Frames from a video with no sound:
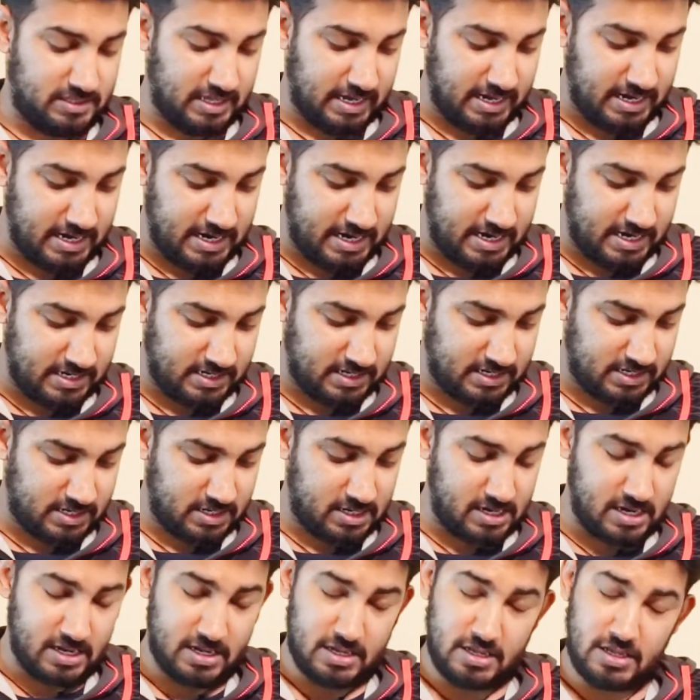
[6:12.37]

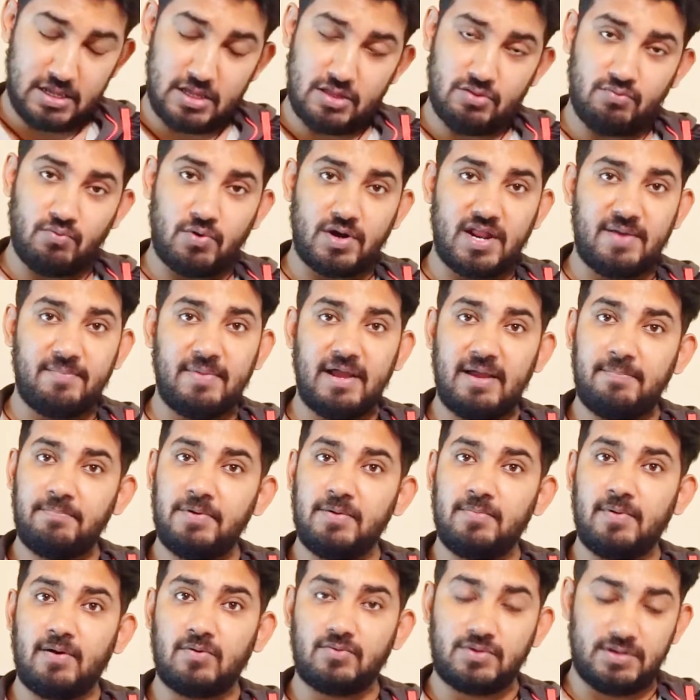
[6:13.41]
That is what I'm
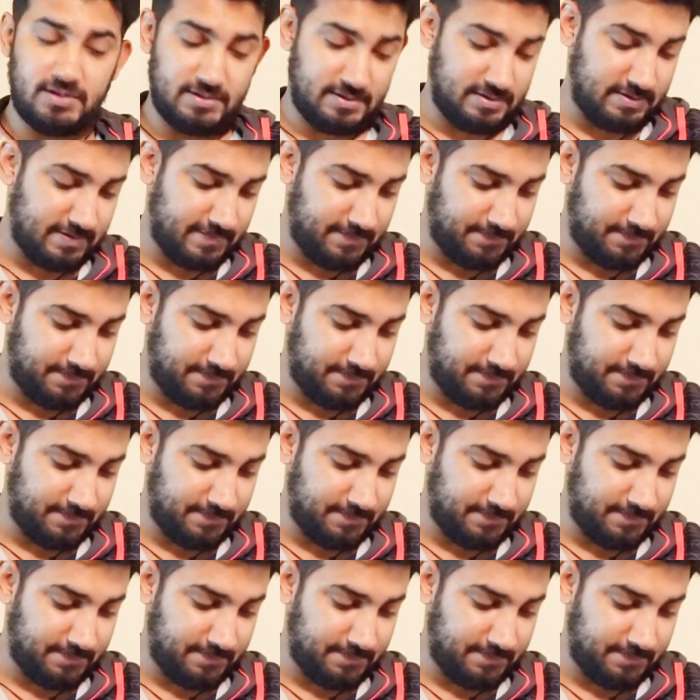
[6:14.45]
happy about